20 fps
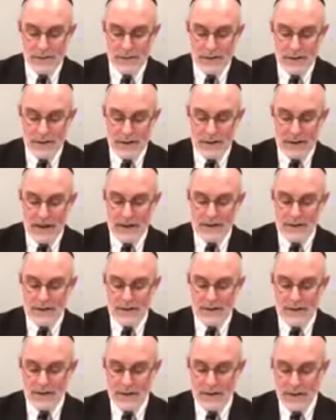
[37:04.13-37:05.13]
In the
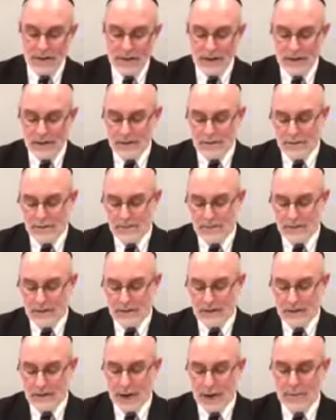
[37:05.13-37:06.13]
essence of the thing, in
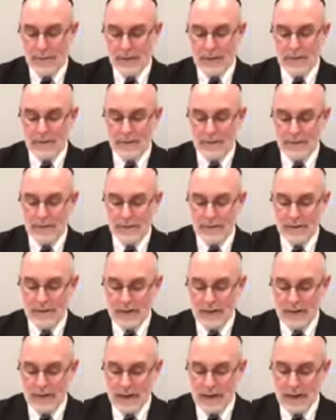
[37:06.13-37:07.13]
the topic of the
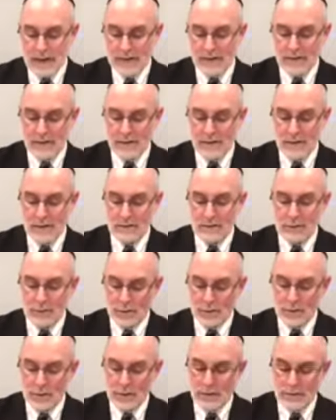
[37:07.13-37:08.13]
fiftieth gate of
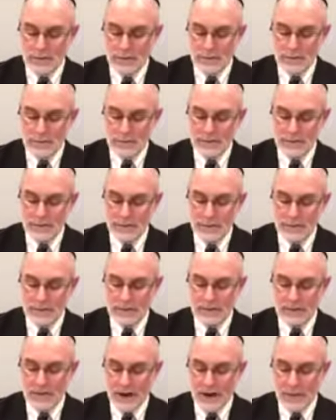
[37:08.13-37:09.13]
tuma, of
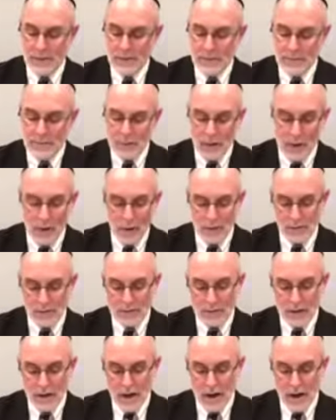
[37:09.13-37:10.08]
defilement, behold.